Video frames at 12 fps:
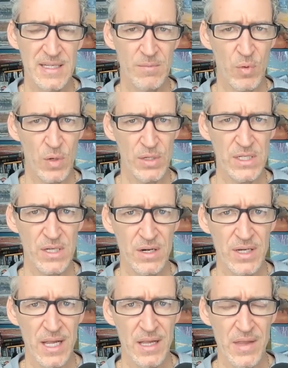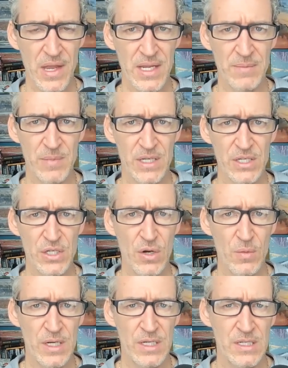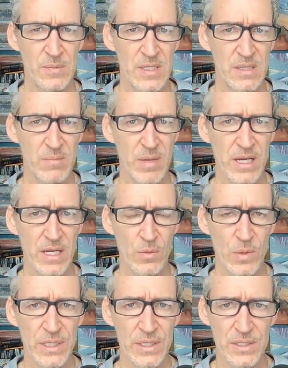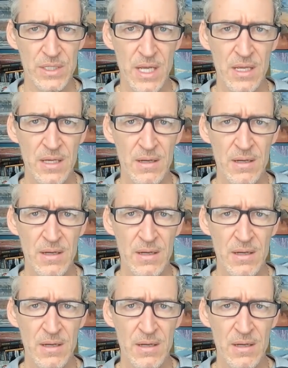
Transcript: it's important to start dialing that in because you don't want to just be spinning your wheels,